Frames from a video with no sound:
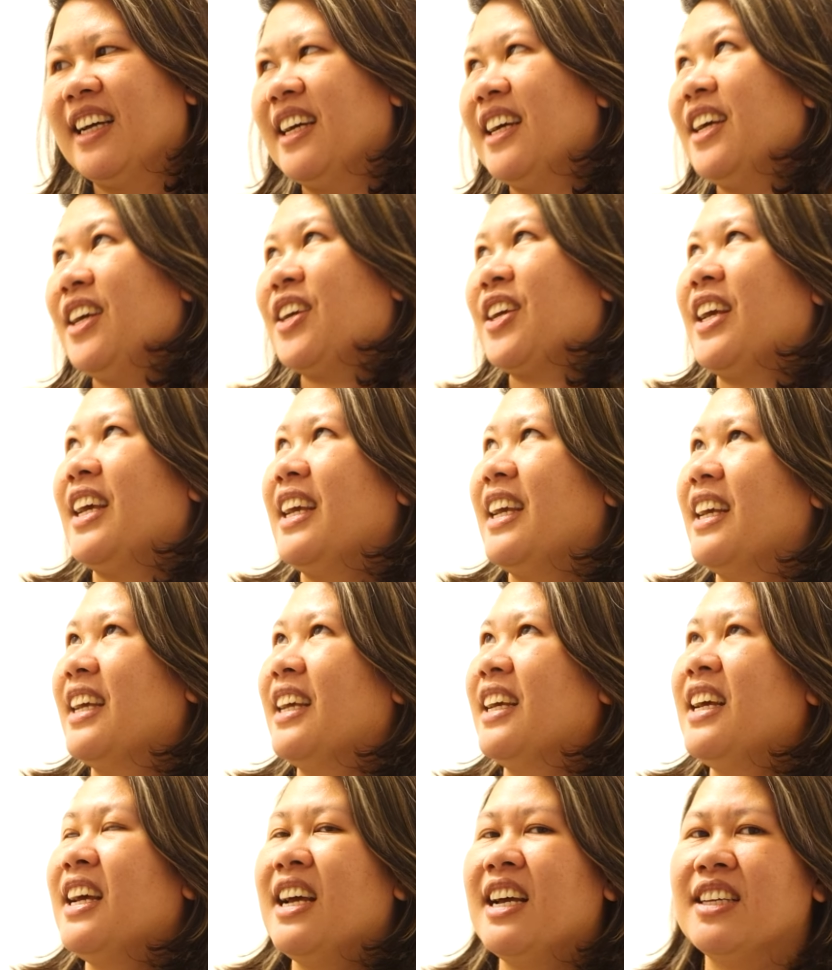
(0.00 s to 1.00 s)
Okay,
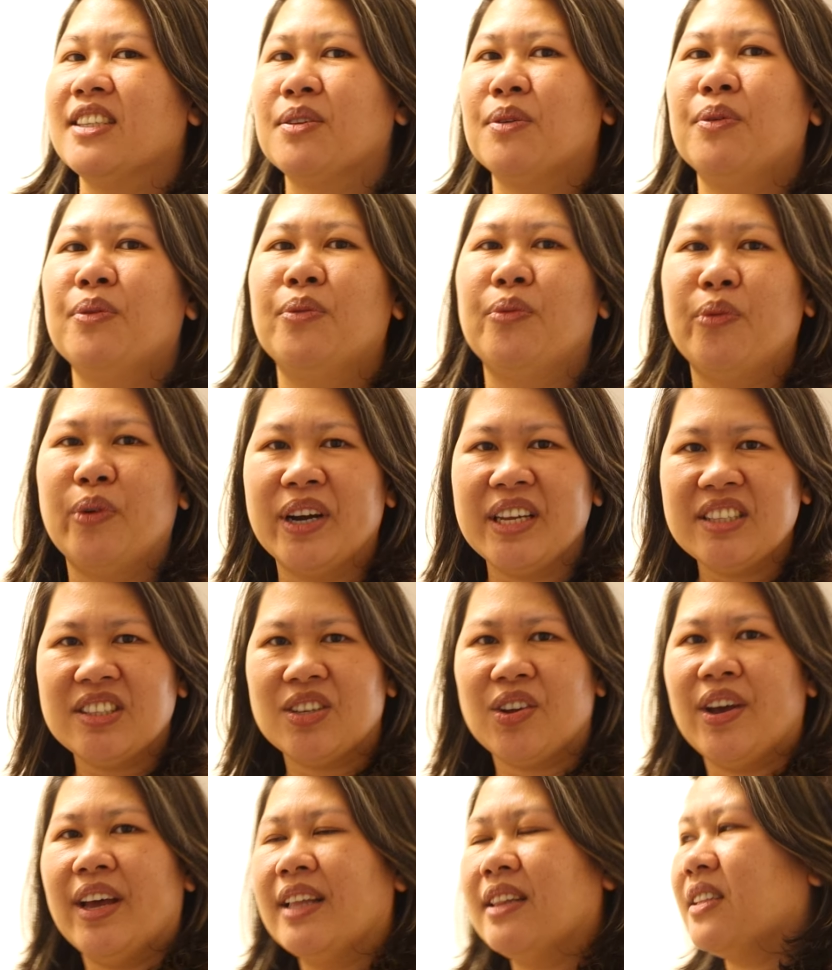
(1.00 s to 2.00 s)
so
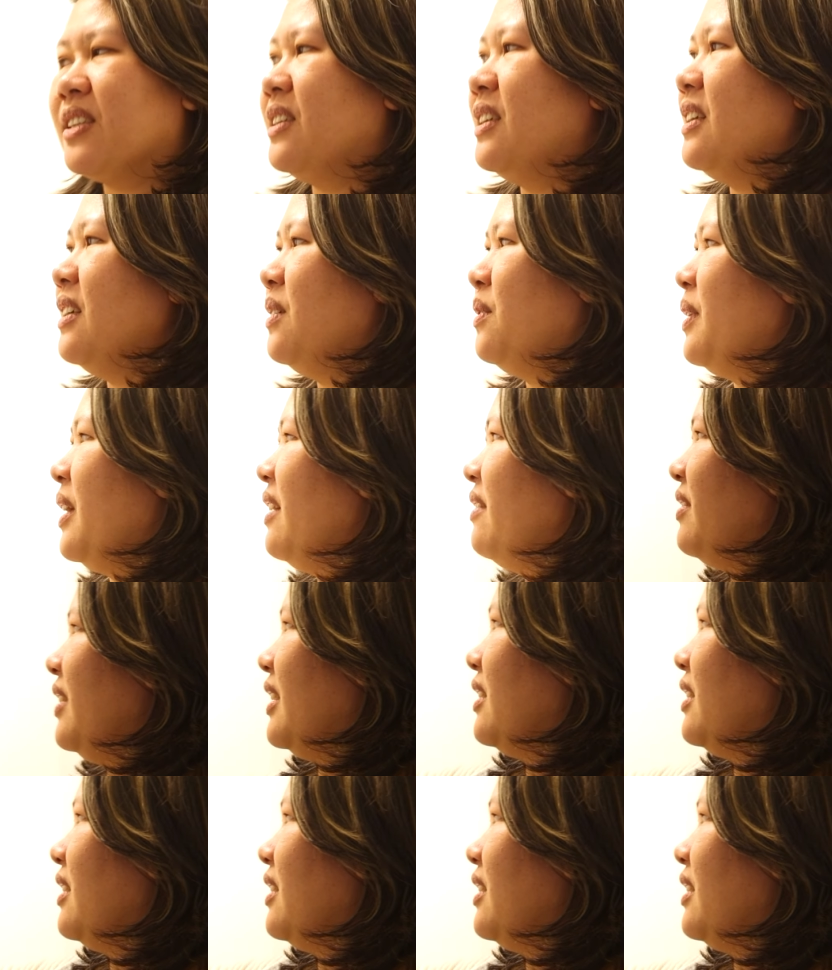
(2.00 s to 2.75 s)
once you enter, we have